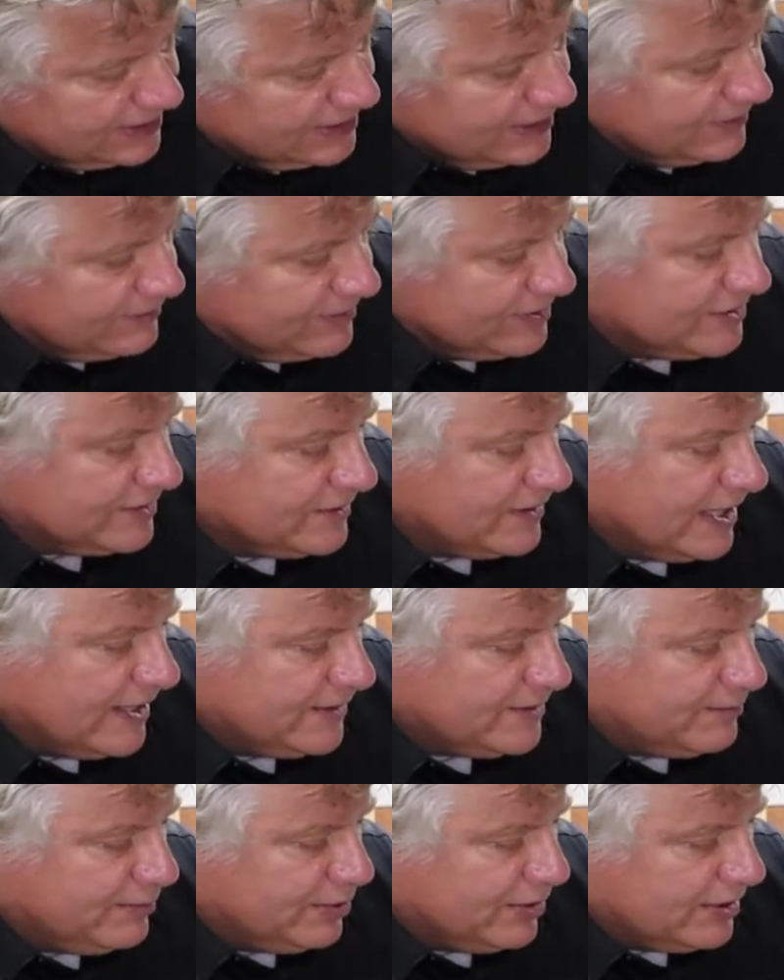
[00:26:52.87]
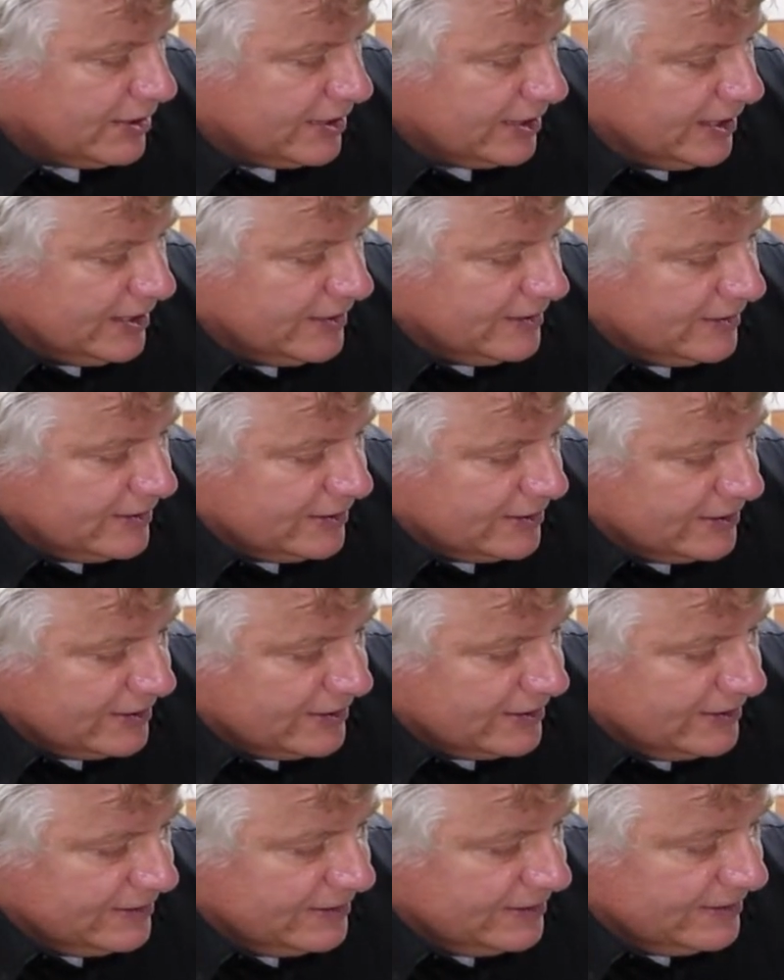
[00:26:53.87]
We still have the plug in the
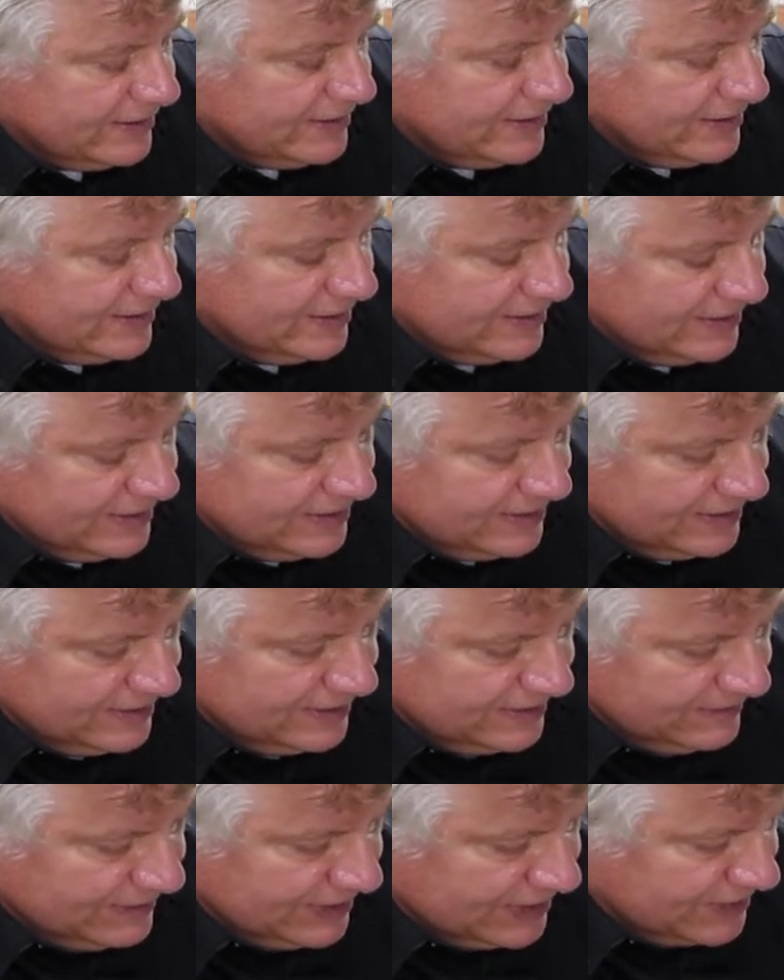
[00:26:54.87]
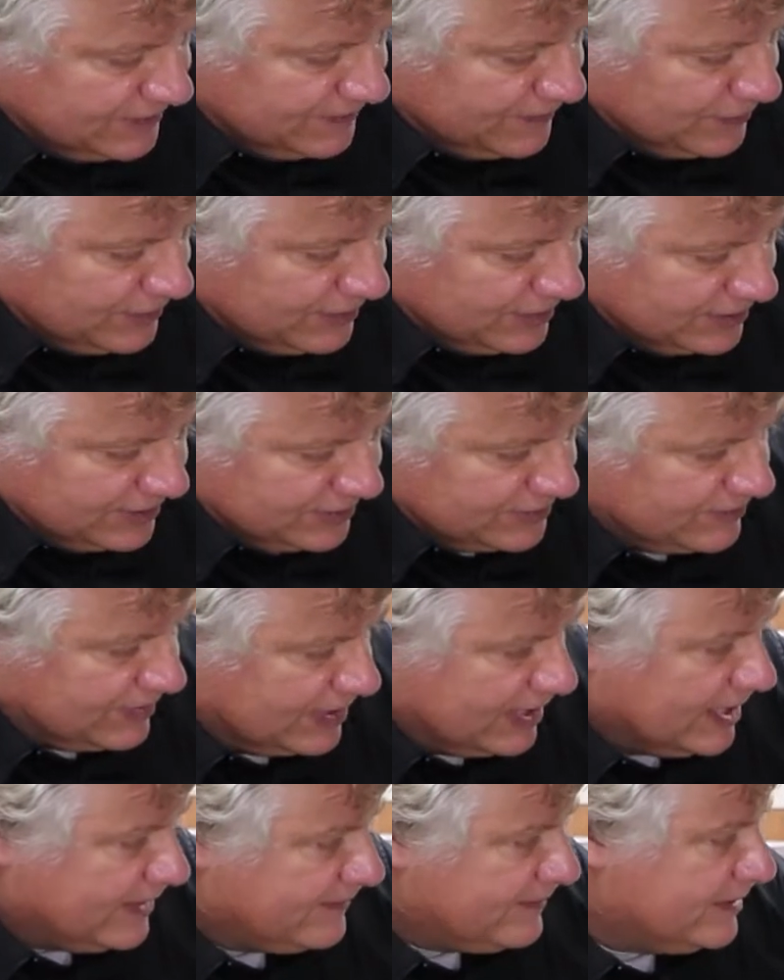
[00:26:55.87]
reservoir because we
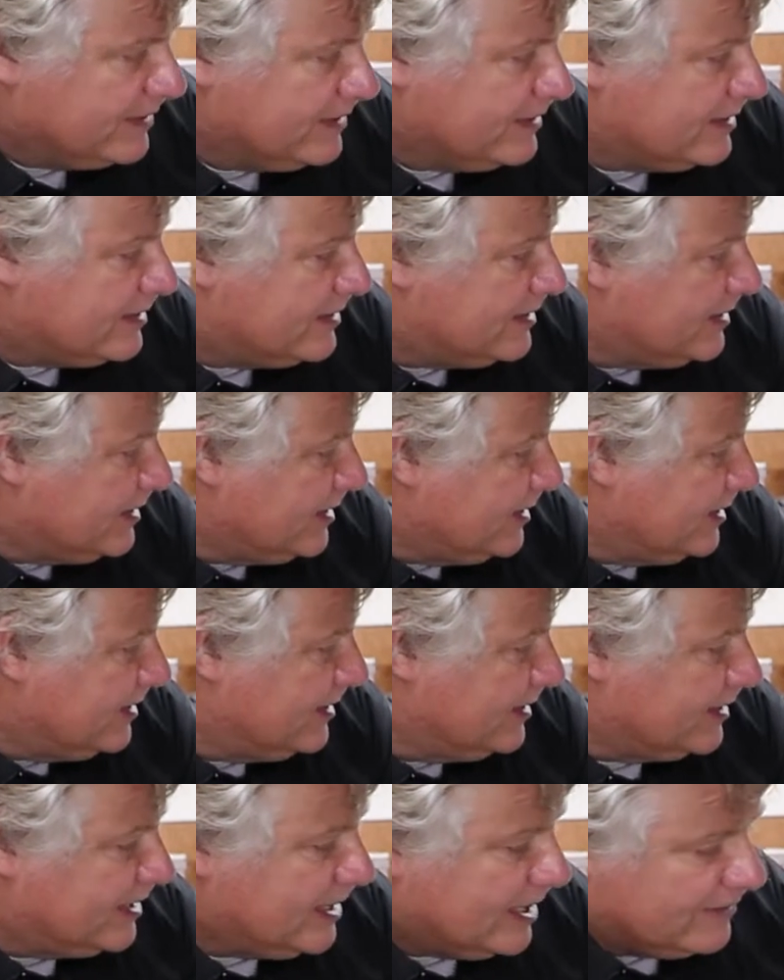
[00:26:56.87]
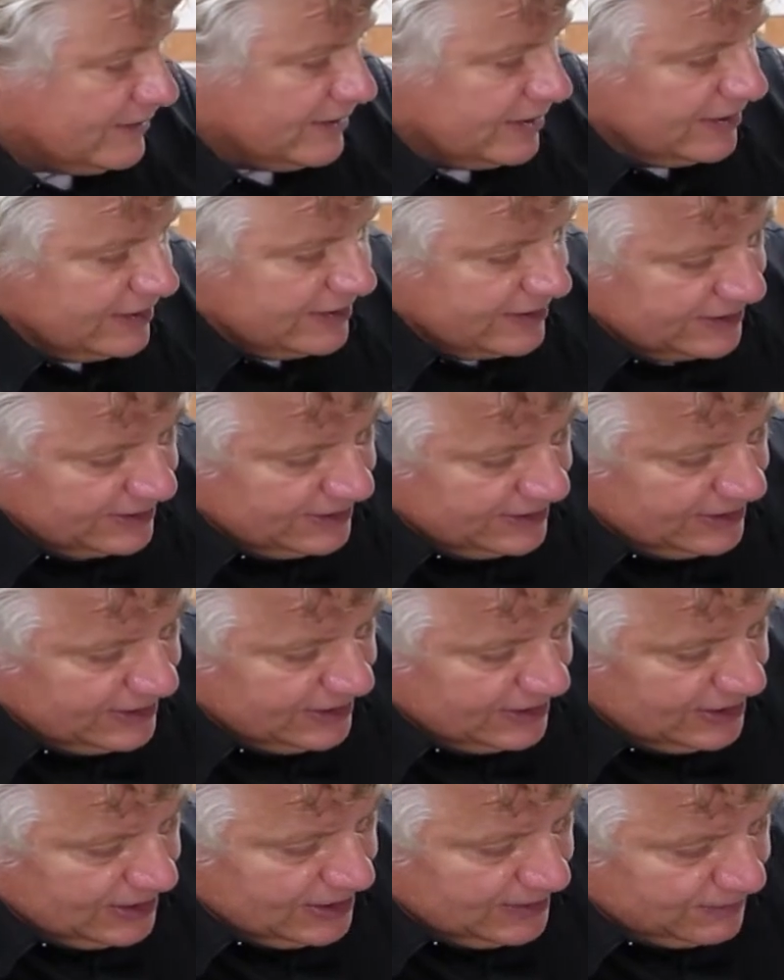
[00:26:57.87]
haven't got ready to
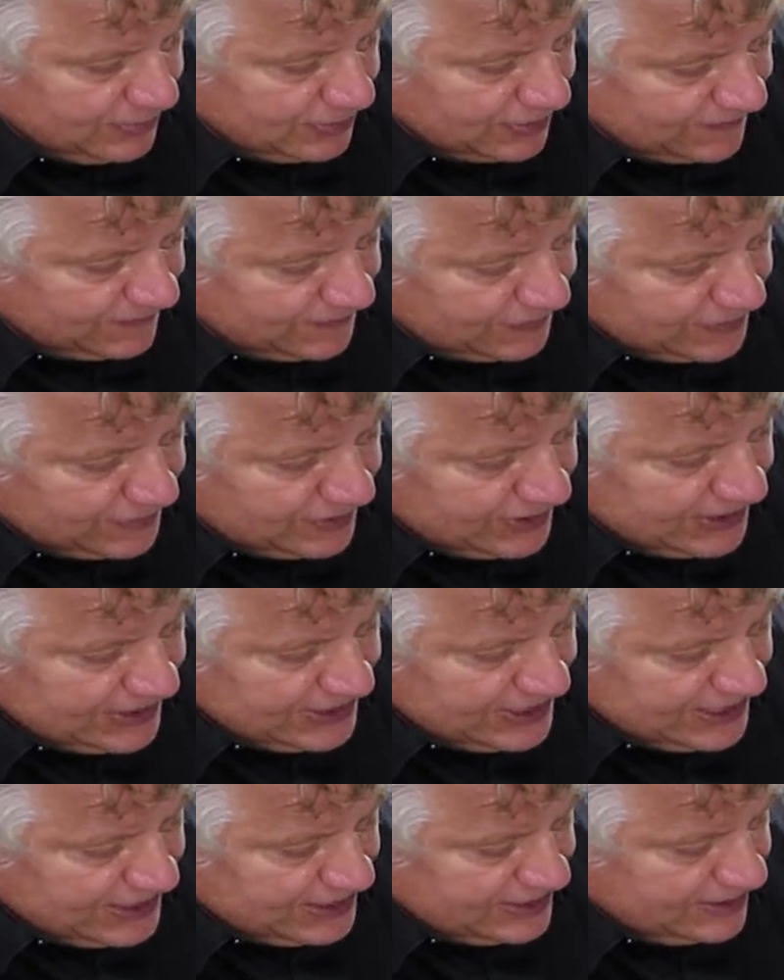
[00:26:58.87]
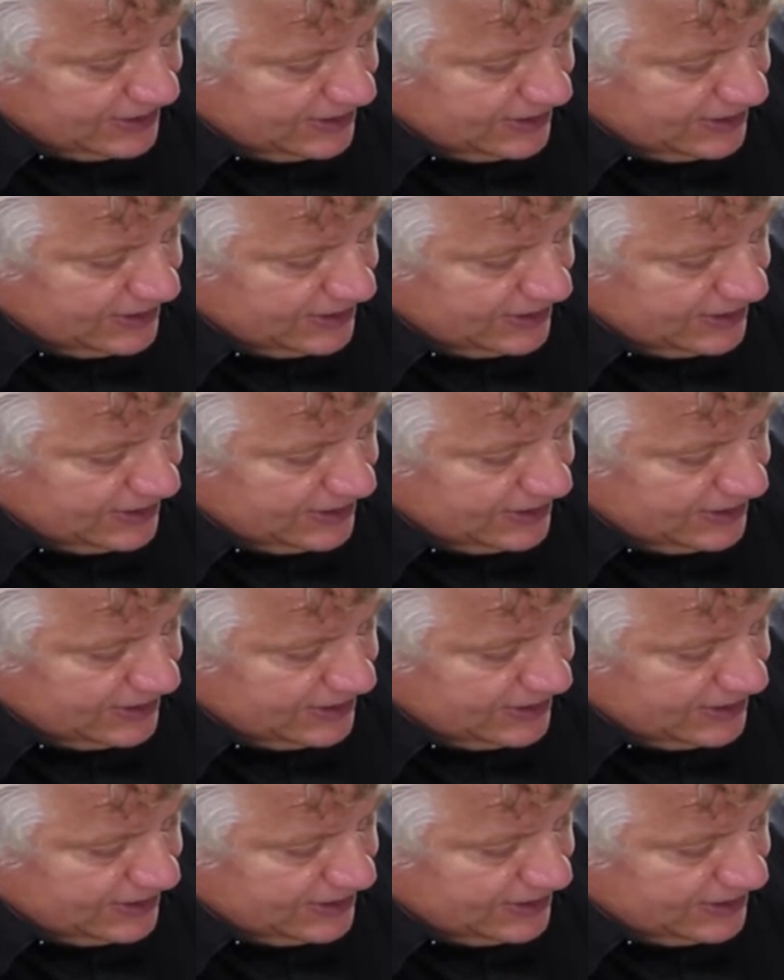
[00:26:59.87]
put the fluid in yet.